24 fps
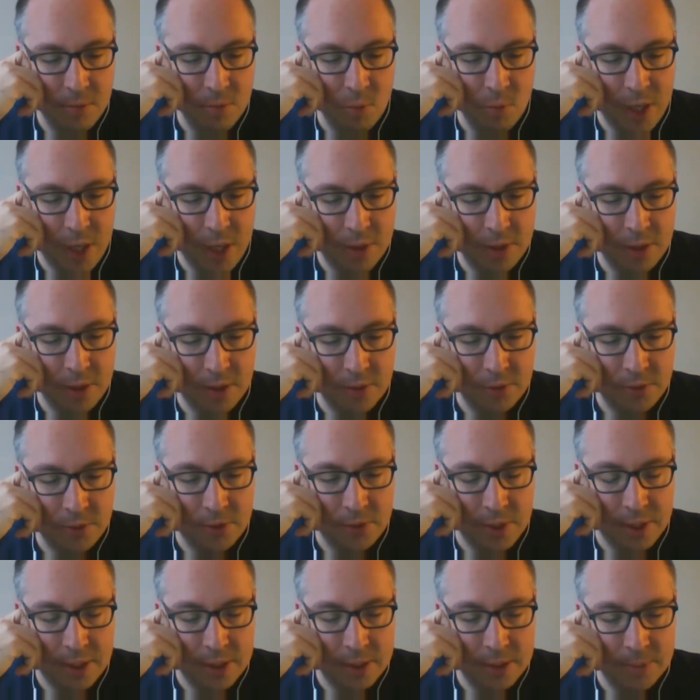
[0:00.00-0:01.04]
wound off
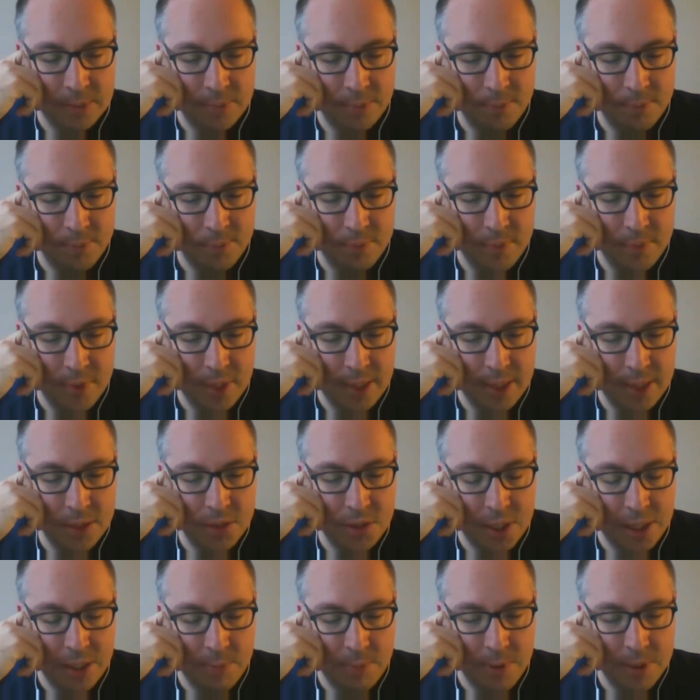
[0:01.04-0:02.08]
um, in
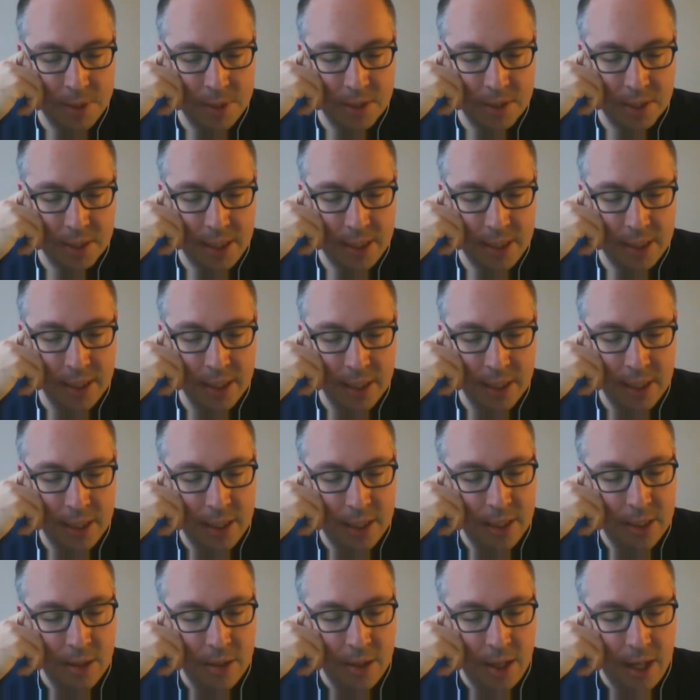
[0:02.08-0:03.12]
Champions League
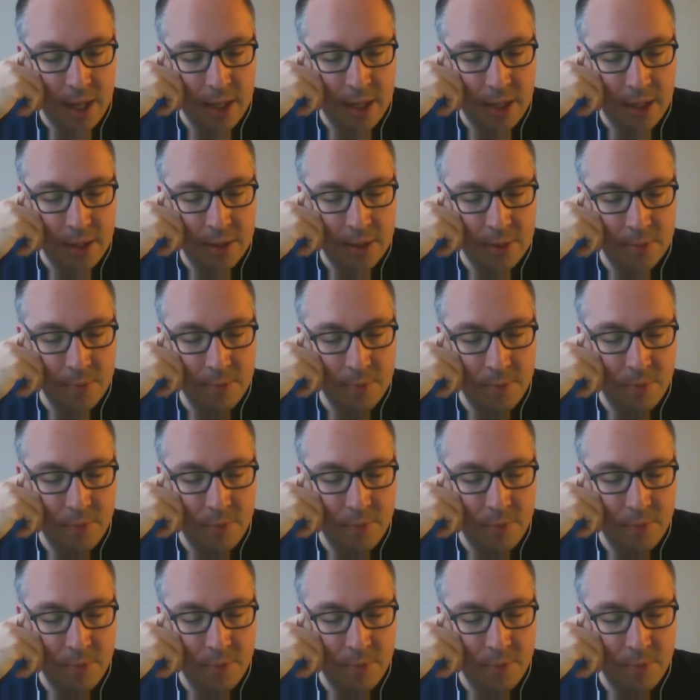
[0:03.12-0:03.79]
uh,